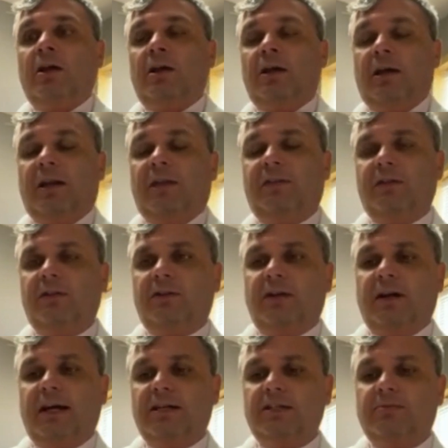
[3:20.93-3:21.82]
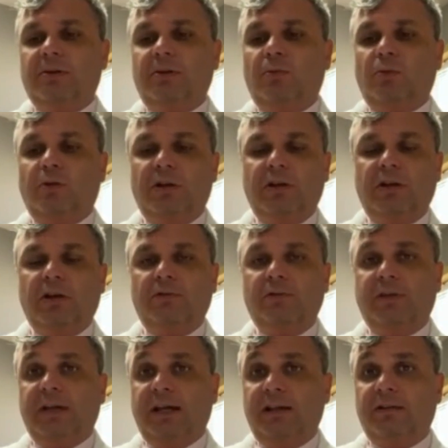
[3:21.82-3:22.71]
And I think there has been one
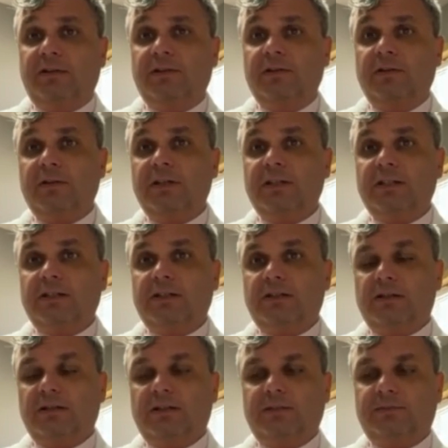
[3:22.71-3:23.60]
known death due to this,